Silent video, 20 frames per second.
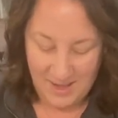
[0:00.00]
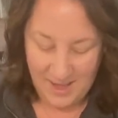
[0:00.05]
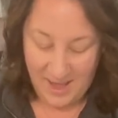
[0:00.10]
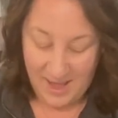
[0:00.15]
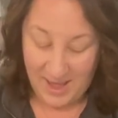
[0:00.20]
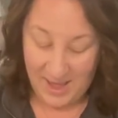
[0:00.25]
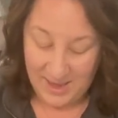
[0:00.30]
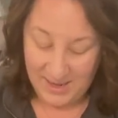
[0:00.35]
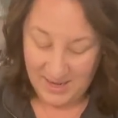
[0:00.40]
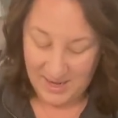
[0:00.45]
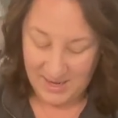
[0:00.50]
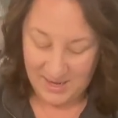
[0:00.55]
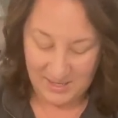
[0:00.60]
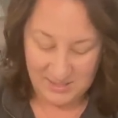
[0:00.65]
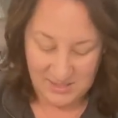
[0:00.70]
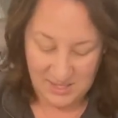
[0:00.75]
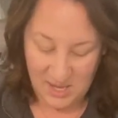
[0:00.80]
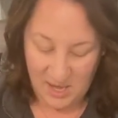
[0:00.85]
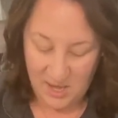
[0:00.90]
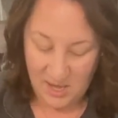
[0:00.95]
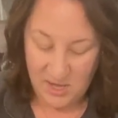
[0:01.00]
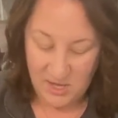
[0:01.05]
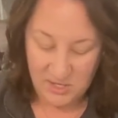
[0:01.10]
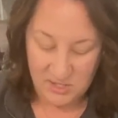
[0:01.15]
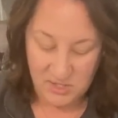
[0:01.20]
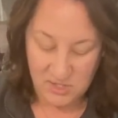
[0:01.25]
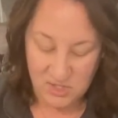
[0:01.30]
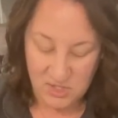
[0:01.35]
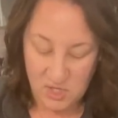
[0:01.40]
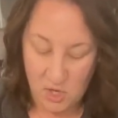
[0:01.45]
and it is
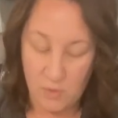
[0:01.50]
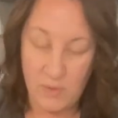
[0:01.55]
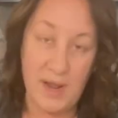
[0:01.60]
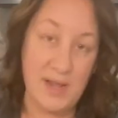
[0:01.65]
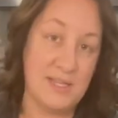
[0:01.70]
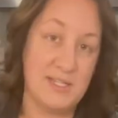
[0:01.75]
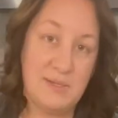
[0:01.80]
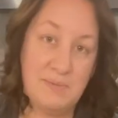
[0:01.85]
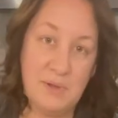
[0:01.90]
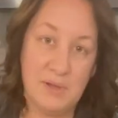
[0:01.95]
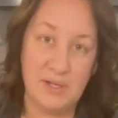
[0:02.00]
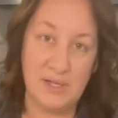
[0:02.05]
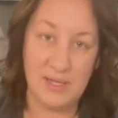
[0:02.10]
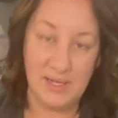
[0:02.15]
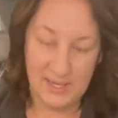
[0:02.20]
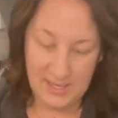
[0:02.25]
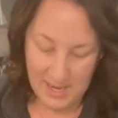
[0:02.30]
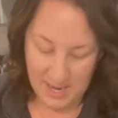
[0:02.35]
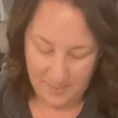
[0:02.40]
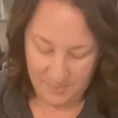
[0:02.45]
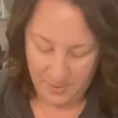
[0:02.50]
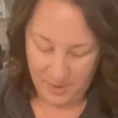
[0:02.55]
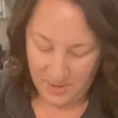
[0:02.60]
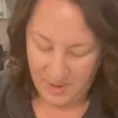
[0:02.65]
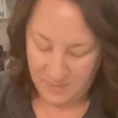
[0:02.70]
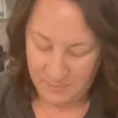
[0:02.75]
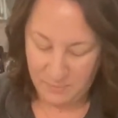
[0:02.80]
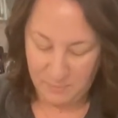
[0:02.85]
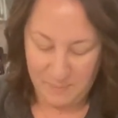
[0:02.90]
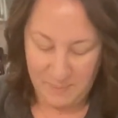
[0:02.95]
so nice to be able to clean up
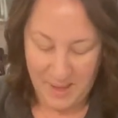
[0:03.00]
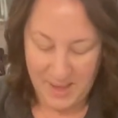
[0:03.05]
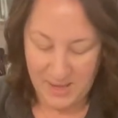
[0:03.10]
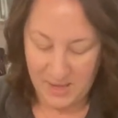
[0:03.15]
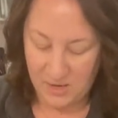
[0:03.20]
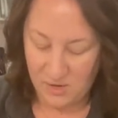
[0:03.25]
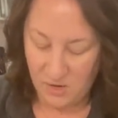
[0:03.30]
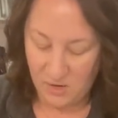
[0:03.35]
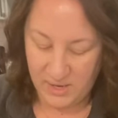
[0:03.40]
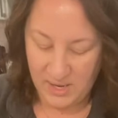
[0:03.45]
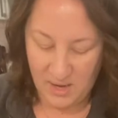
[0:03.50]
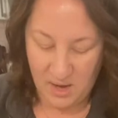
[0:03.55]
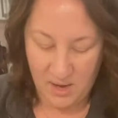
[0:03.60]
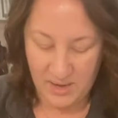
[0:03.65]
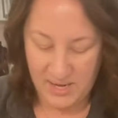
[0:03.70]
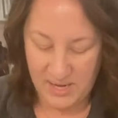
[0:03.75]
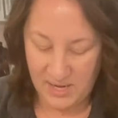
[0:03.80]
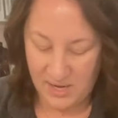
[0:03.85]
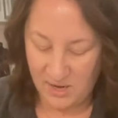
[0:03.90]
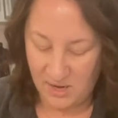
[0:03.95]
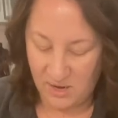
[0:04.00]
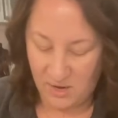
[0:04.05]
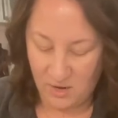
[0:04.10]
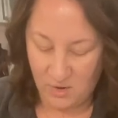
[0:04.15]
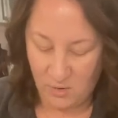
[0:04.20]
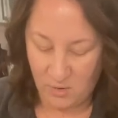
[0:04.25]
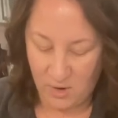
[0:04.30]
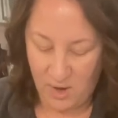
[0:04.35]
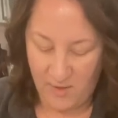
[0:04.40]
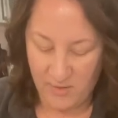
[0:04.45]
bacon cooking on here
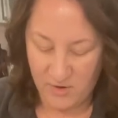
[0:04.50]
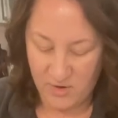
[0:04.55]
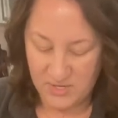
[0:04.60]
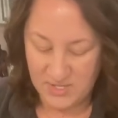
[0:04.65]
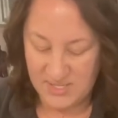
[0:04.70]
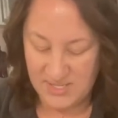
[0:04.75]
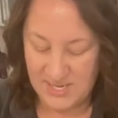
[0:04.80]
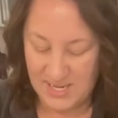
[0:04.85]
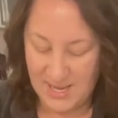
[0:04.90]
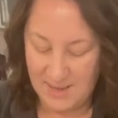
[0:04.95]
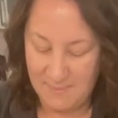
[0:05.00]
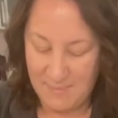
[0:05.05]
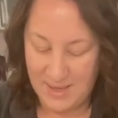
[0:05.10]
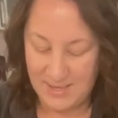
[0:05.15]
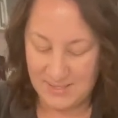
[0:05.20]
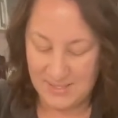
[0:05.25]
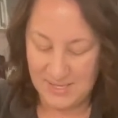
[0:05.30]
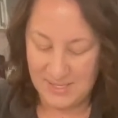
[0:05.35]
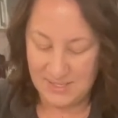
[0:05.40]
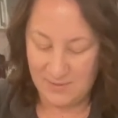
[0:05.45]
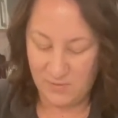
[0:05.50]
or other sticky messes.